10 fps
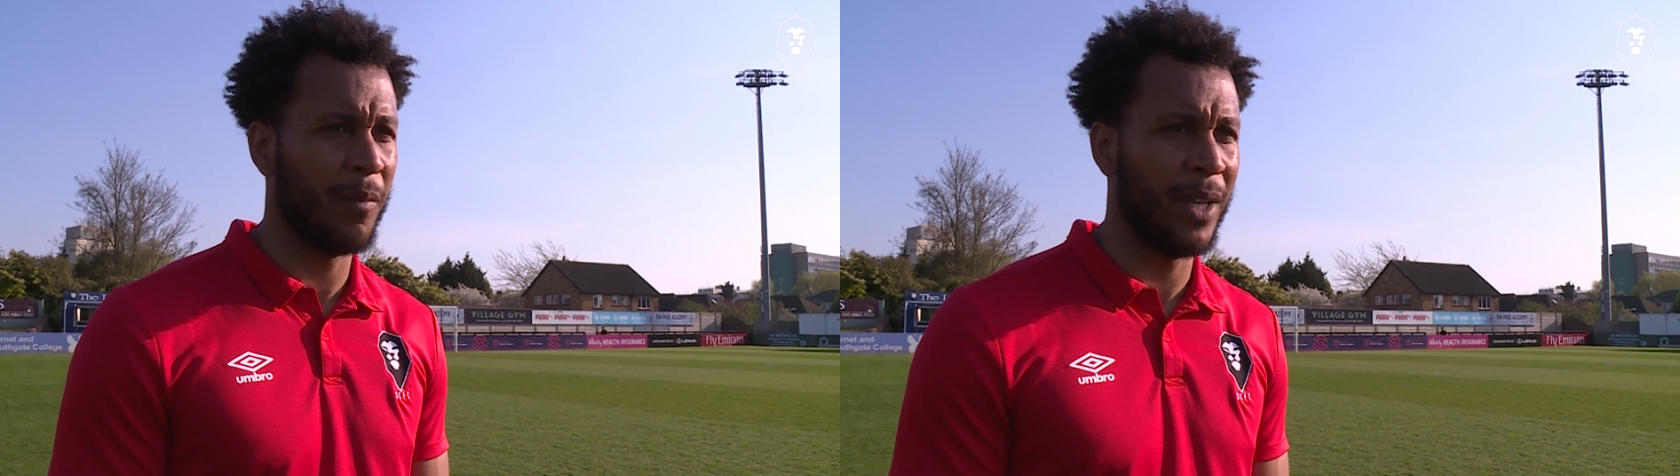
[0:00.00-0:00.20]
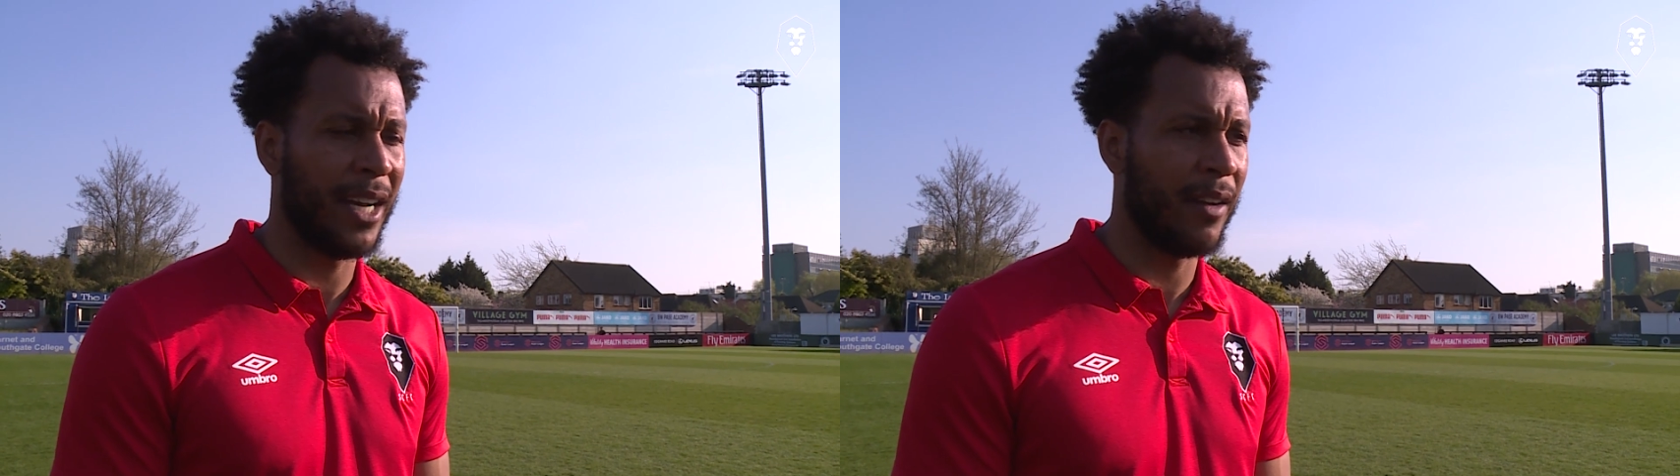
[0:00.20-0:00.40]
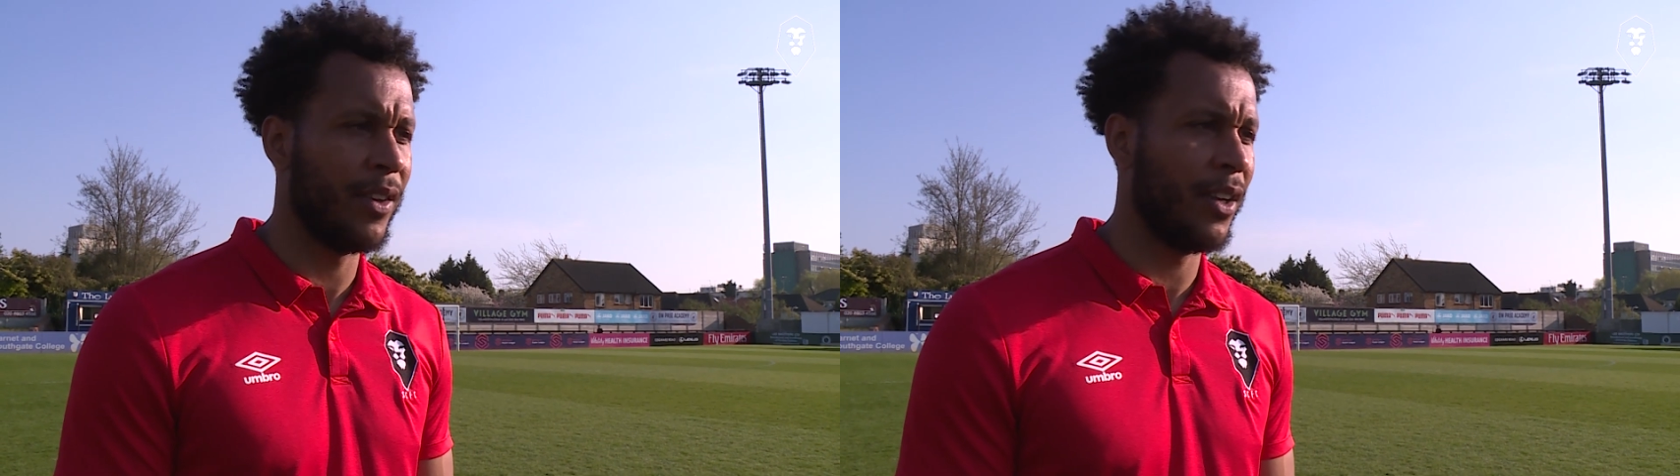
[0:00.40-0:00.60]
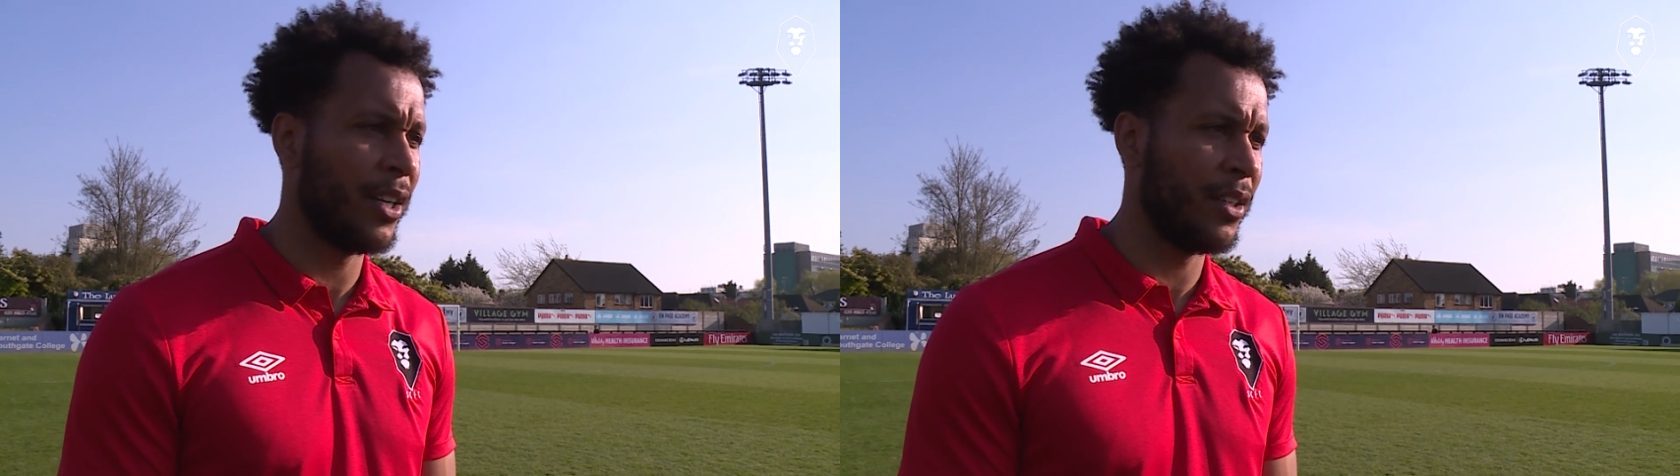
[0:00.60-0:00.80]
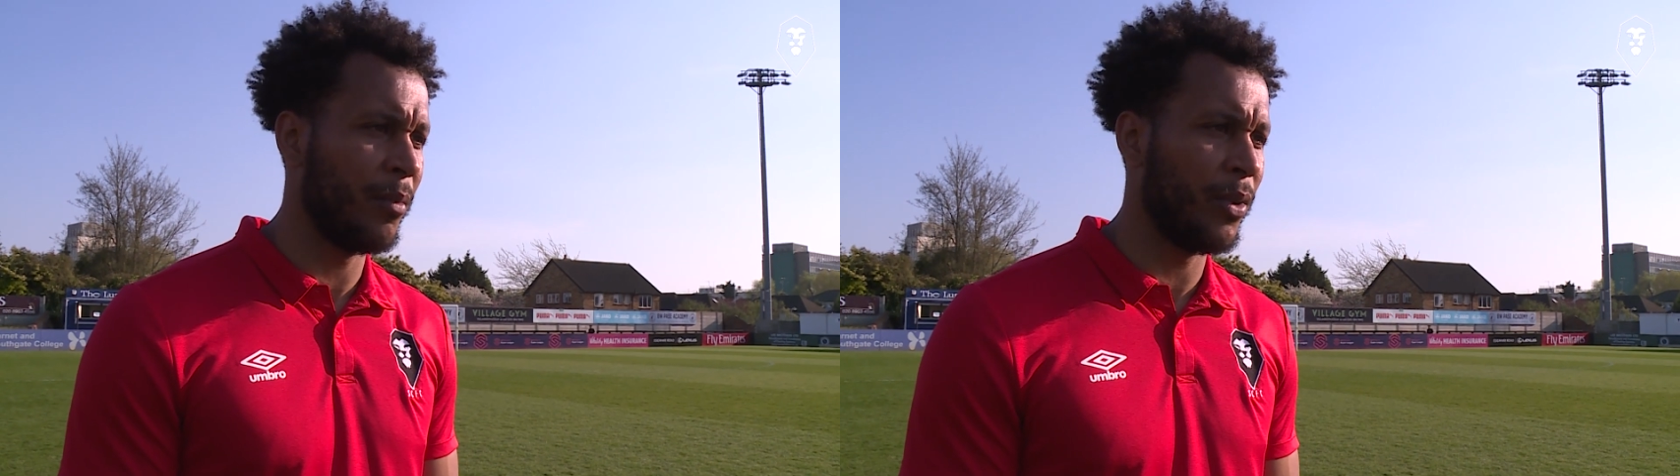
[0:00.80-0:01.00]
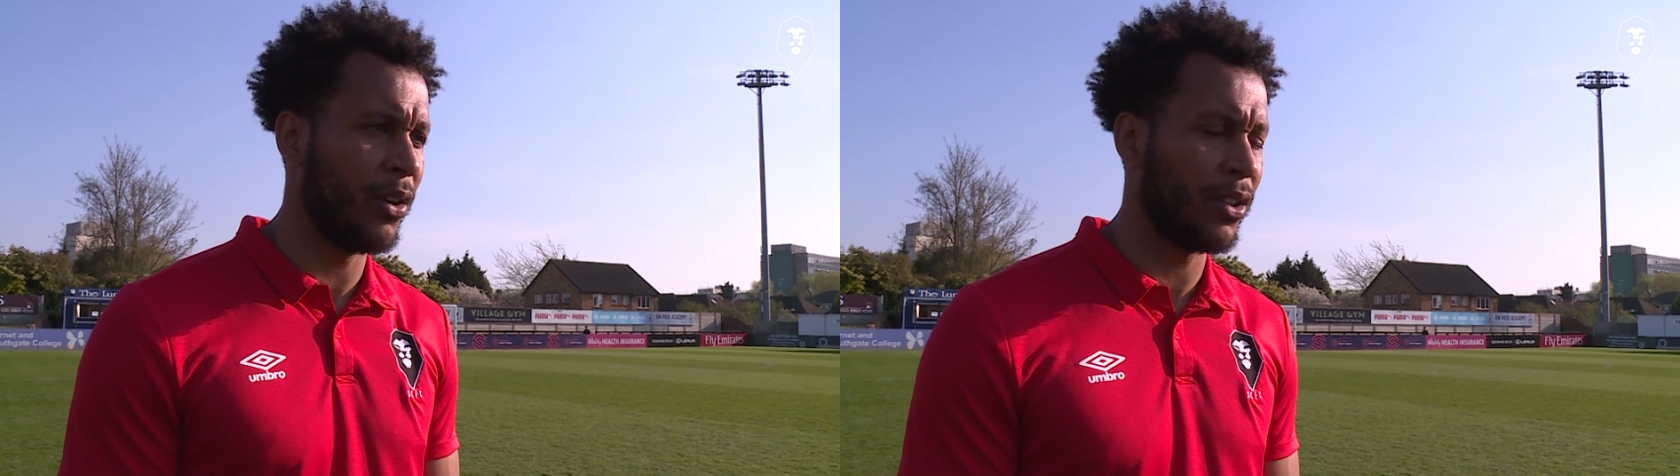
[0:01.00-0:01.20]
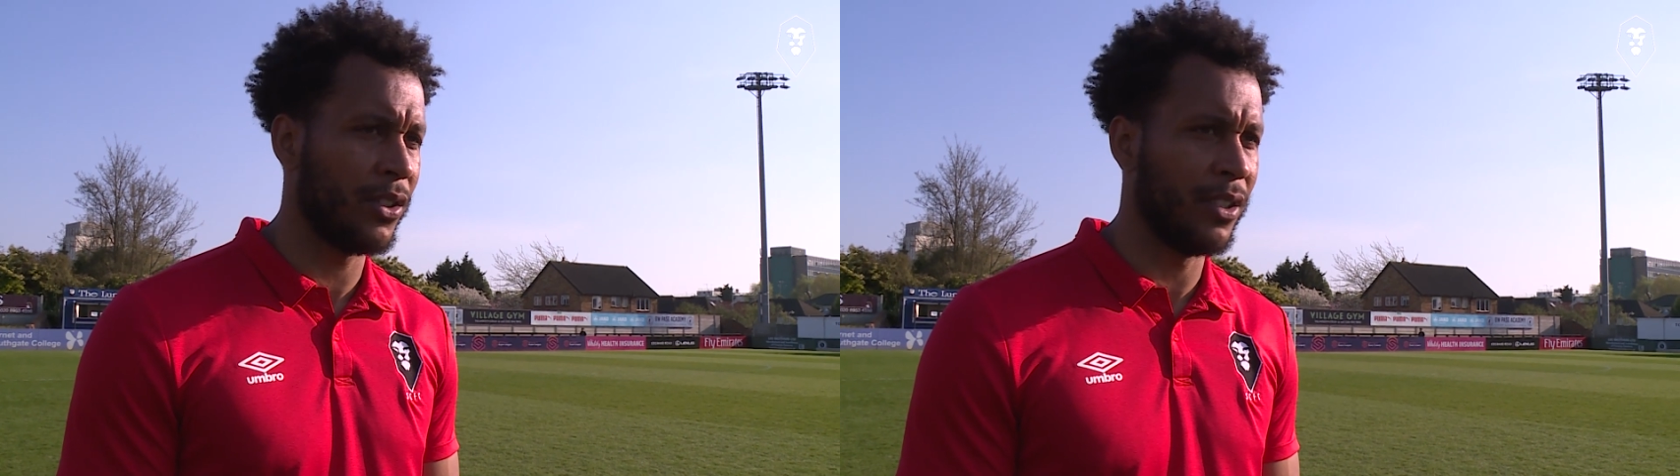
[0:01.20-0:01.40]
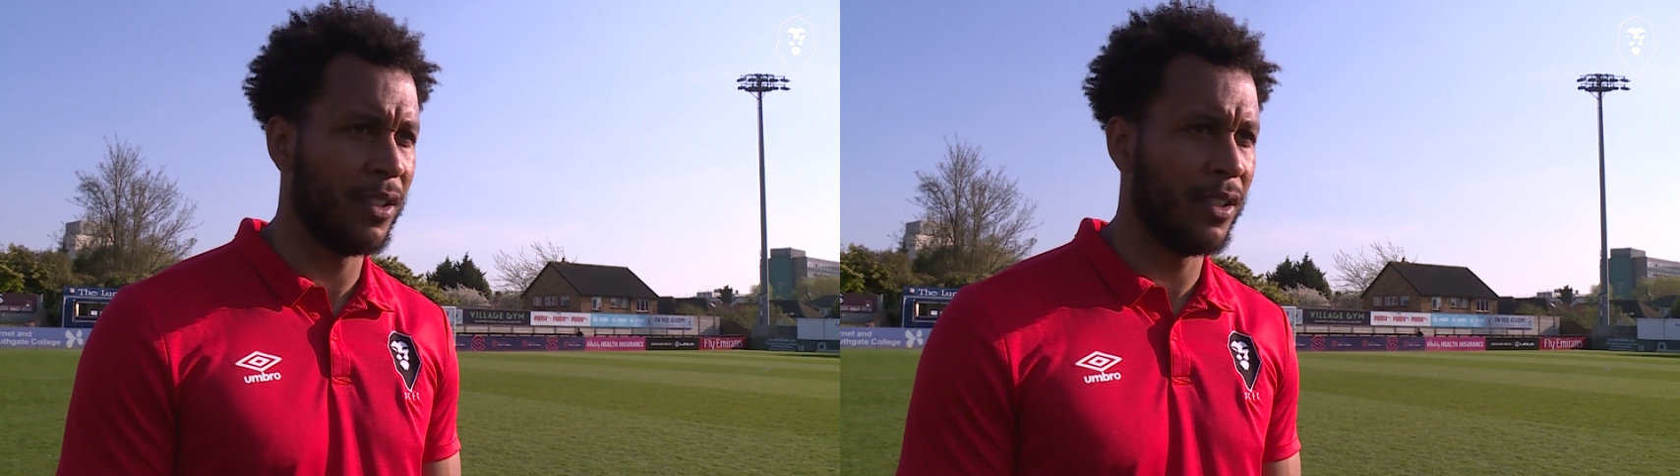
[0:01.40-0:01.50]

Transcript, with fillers: give me half a yard in the box.